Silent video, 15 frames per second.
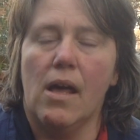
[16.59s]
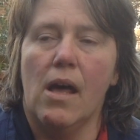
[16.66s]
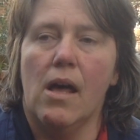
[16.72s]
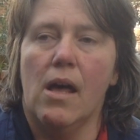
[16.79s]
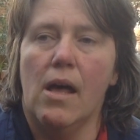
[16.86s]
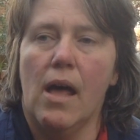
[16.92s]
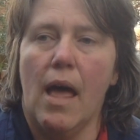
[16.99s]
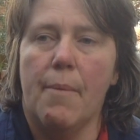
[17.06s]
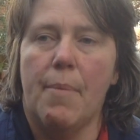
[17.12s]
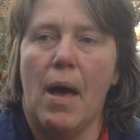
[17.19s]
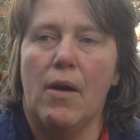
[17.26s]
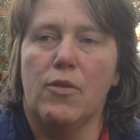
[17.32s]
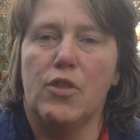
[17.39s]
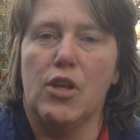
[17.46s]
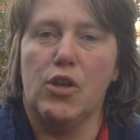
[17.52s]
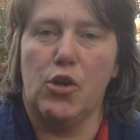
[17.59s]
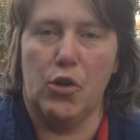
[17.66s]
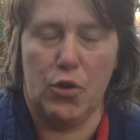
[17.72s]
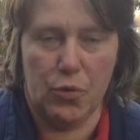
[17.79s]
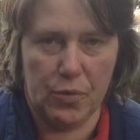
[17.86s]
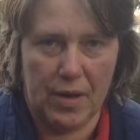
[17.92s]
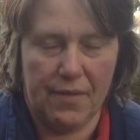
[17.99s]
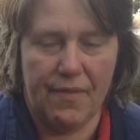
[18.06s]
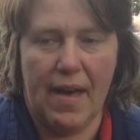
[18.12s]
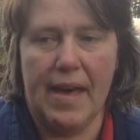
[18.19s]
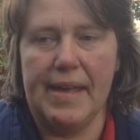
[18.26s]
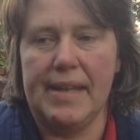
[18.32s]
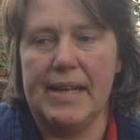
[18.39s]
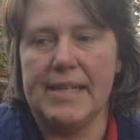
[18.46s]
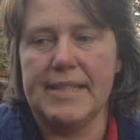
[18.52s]
about the
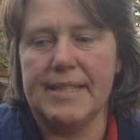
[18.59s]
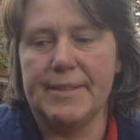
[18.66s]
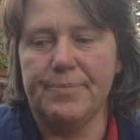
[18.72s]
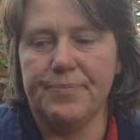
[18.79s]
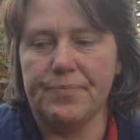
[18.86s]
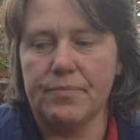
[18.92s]
coronavirus.